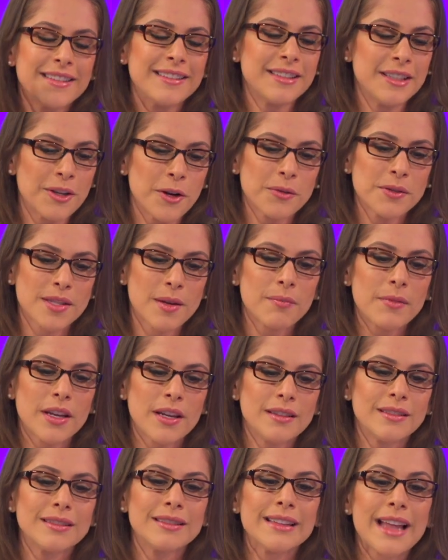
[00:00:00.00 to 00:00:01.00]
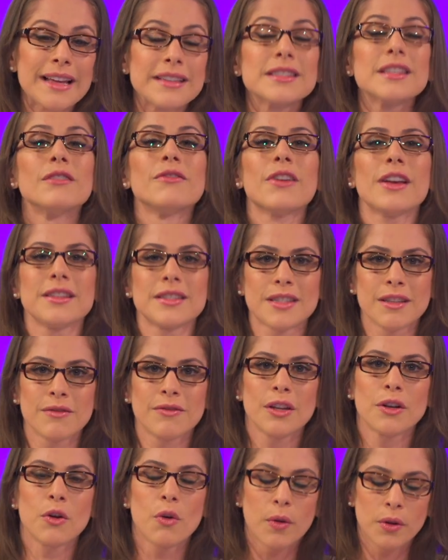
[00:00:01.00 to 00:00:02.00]
you know, something less invasive
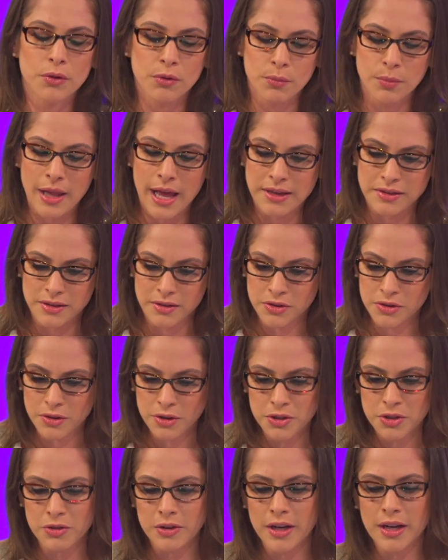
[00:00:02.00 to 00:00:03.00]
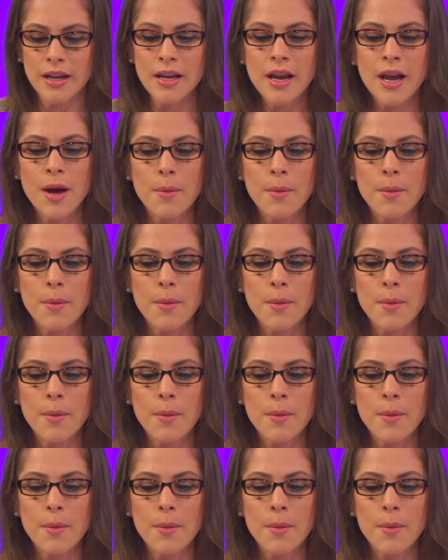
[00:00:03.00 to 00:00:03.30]
than going through plastic surgery.